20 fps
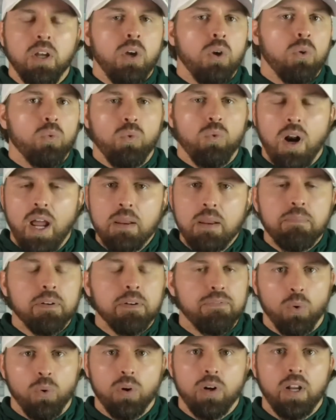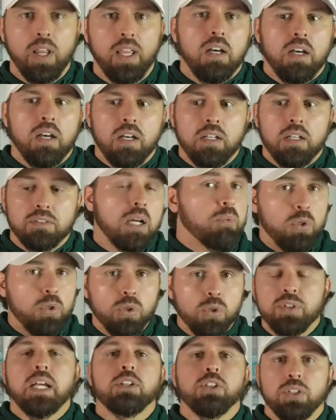Right beforehand, Tom
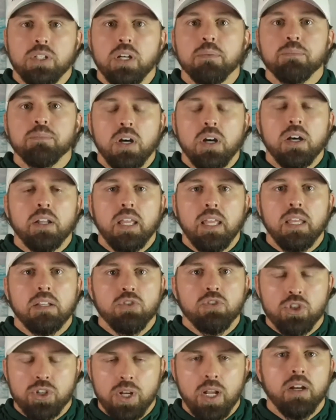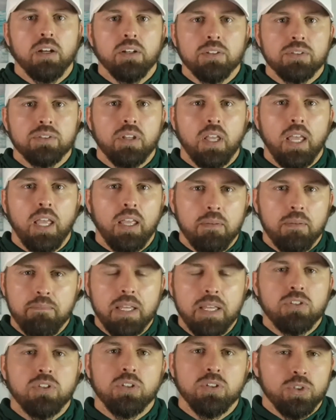Cruise actually comes on and shares a
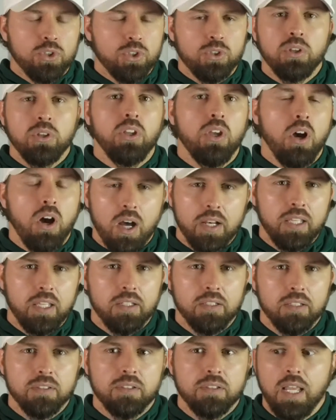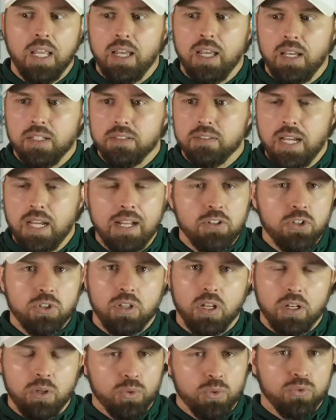message to the audience. And I just
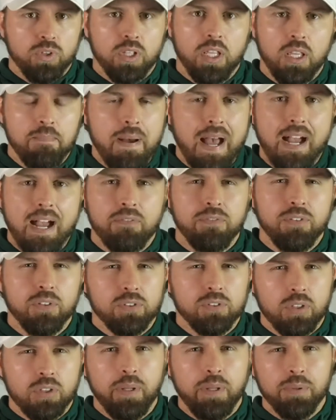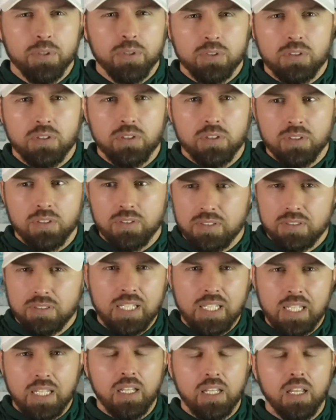thought it was really impactful to be able to
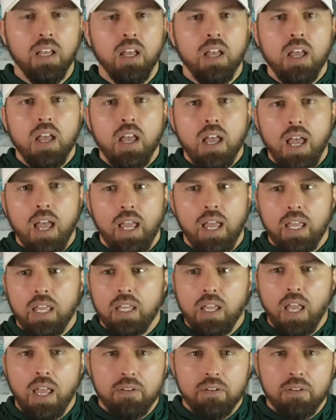see a